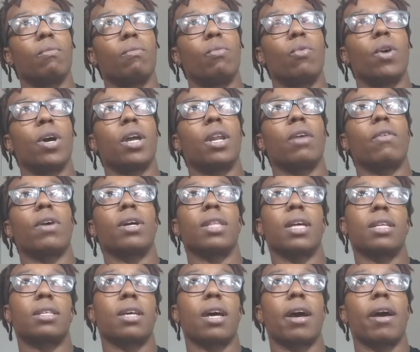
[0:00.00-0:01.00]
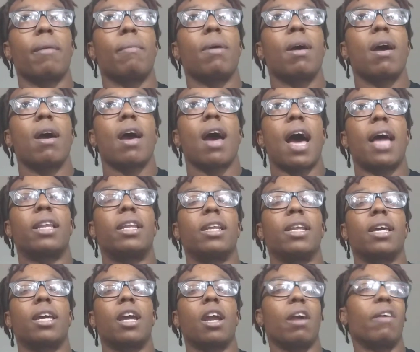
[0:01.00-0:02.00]
when around that time, I
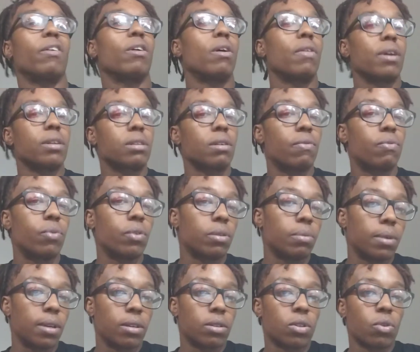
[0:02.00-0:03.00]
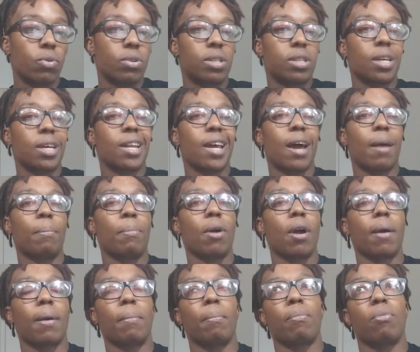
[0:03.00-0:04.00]
didn't carry all that stuff with me. So instead,
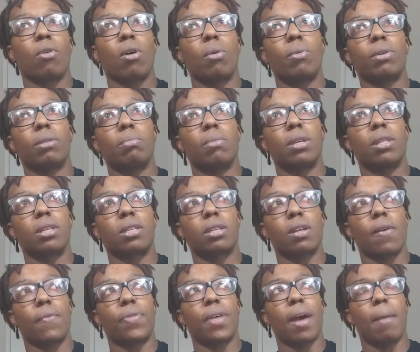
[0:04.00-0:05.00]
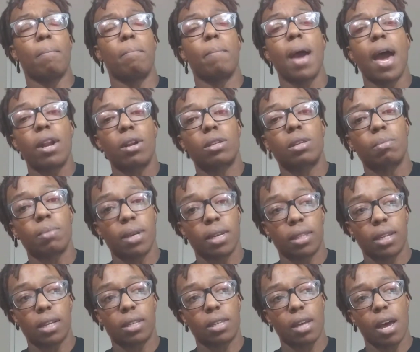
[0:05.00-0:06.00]
I brought with me the stuff that mattered to me
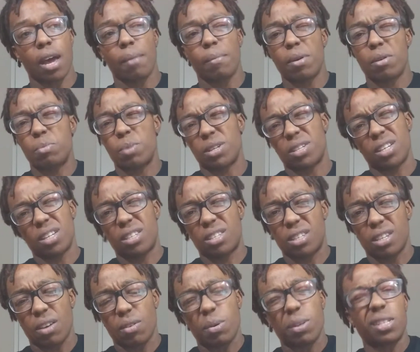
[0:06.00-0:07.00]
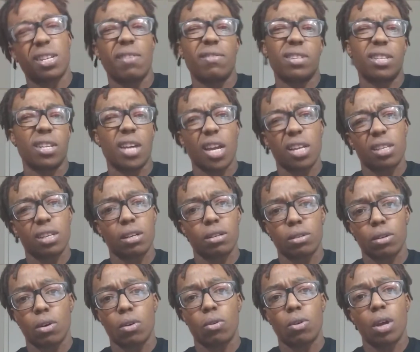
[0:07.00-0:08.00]
at that time. I was about 17, 18
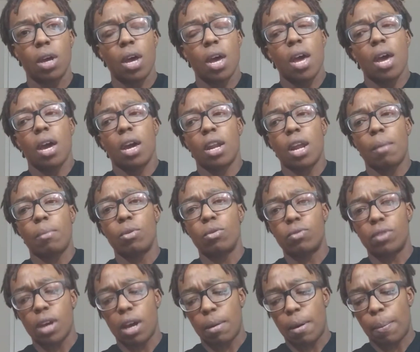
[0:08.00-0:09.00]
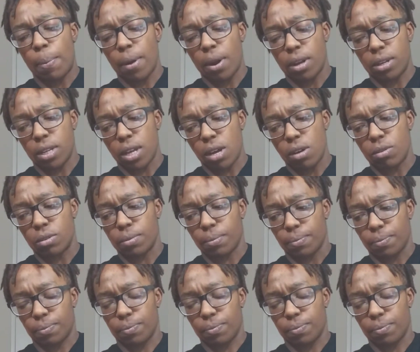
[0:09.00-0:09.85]
years old, and I moved out of my parents' house.